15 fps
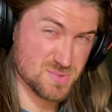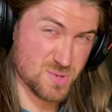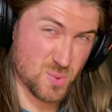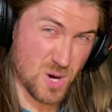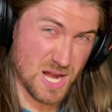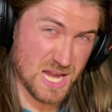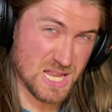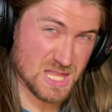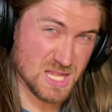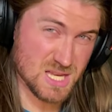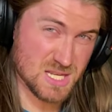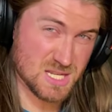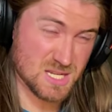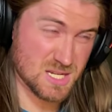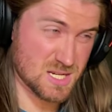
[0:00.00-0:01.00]
Do I need
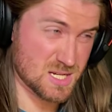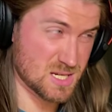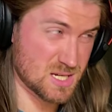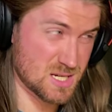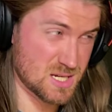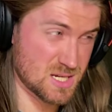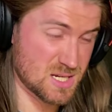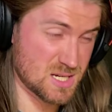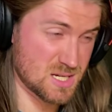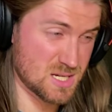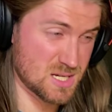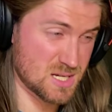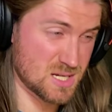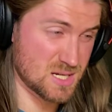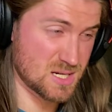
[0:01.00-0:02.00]
this?
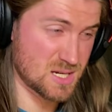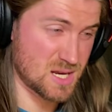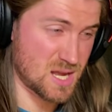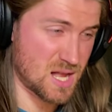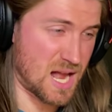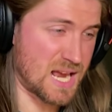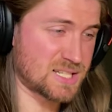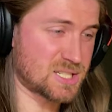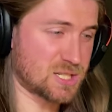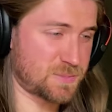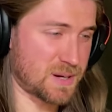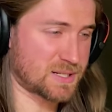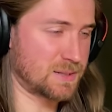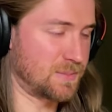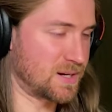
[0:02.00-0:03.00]
I
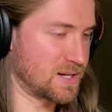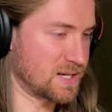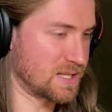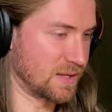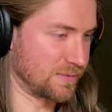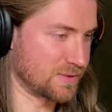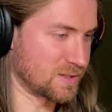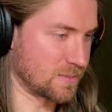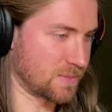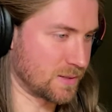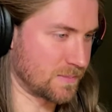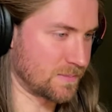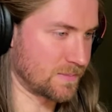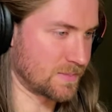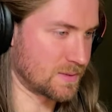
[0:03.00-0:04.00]
suspect I'm going to need that for
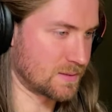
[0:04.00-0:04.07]
something.